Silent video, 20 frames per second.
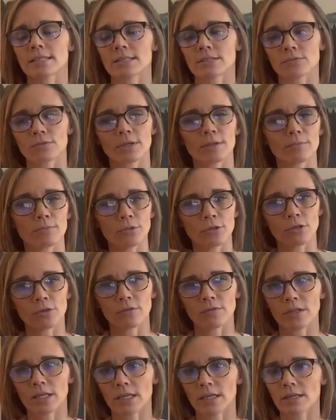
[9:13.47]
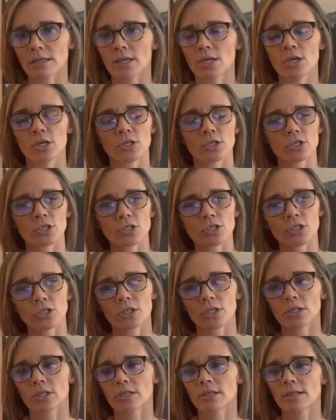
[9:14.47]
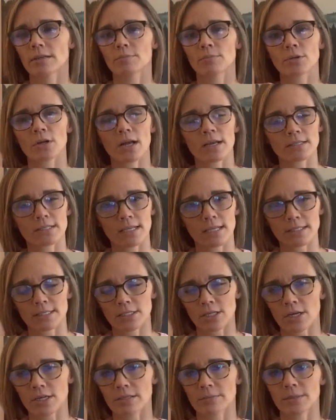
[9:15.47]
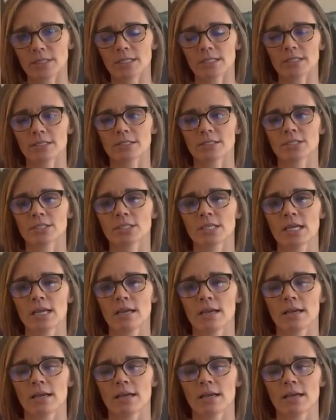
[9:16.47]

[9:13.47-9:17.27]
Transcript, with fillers: It's removing sugar and processed garbage.